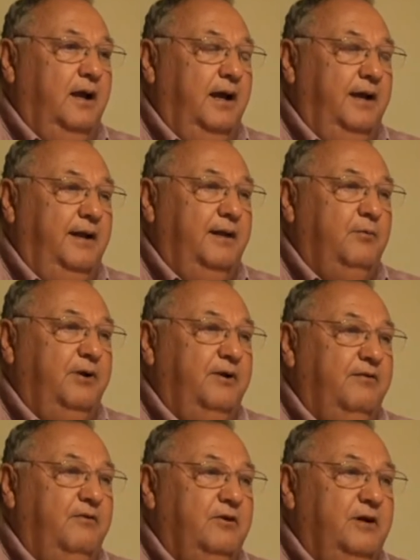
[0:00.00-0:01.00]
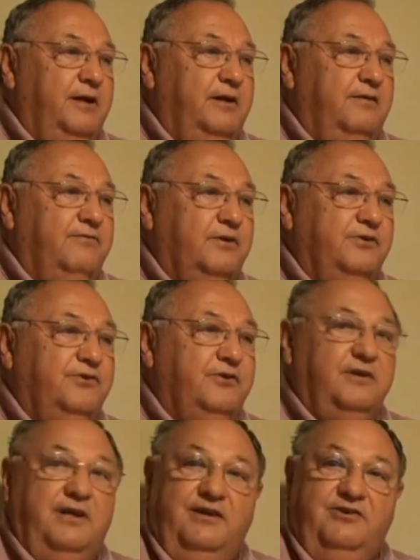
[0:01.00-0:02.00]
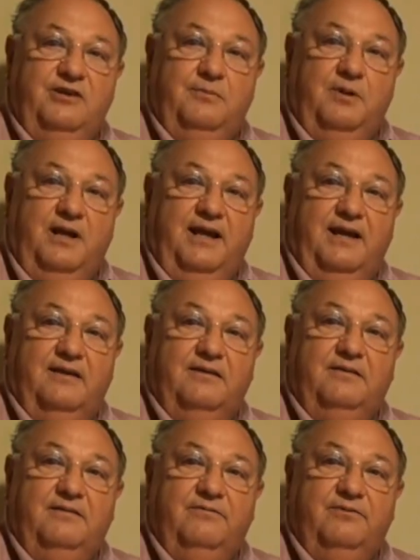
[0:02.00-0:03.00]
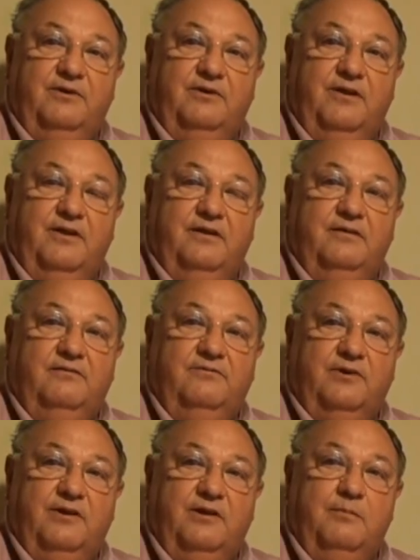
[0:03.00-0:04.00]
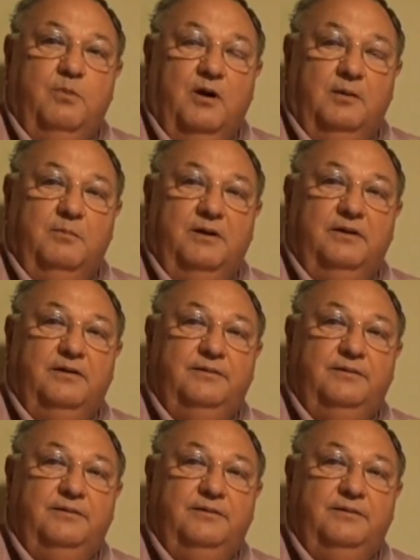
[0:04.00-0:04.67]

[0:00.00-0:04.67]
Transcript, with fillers: and then we created the first strategic plan for the for the department.